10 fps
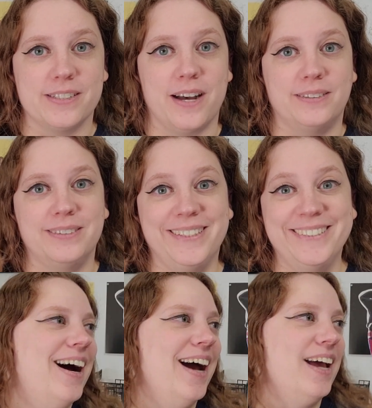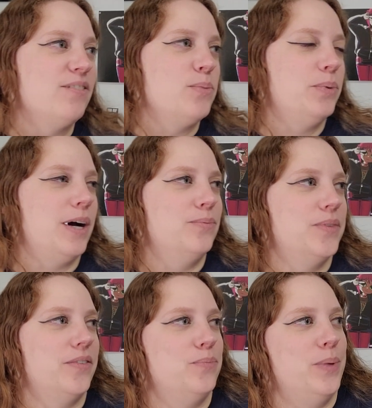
So I have the problem of